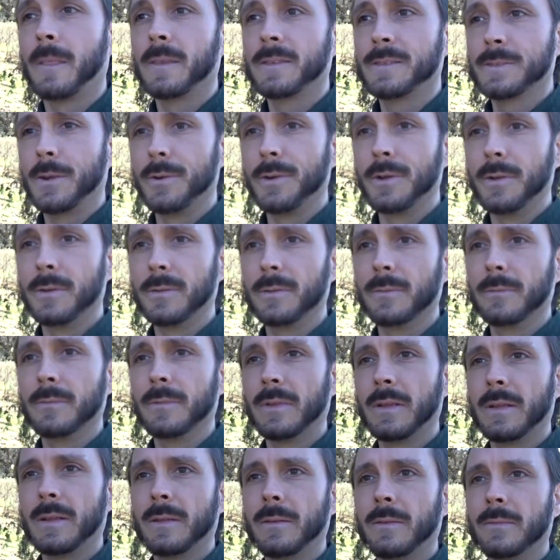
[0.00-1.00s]

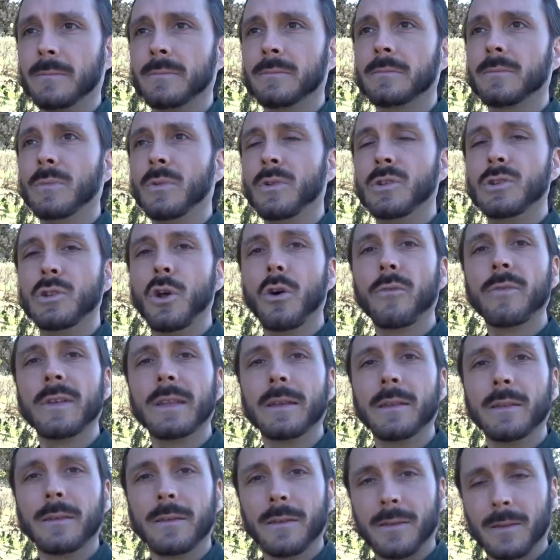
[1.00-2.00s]
certain
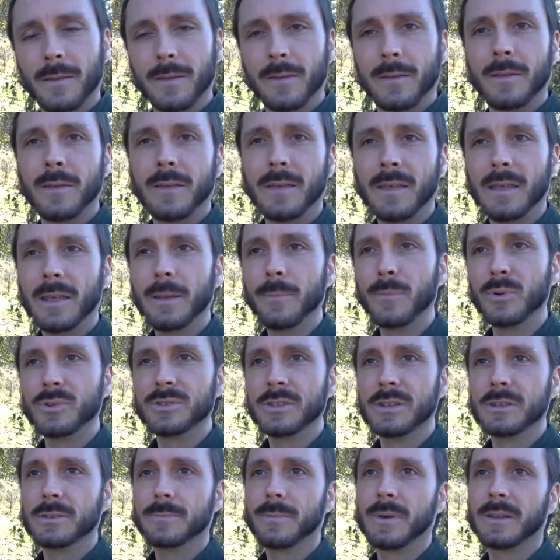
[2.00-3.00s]
loving
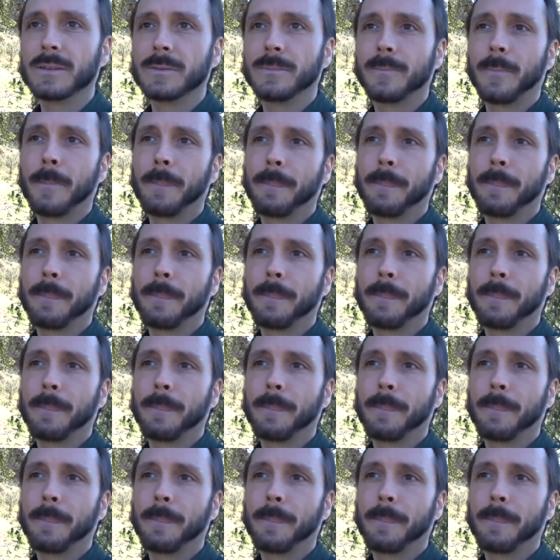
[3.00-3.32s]
impulses, but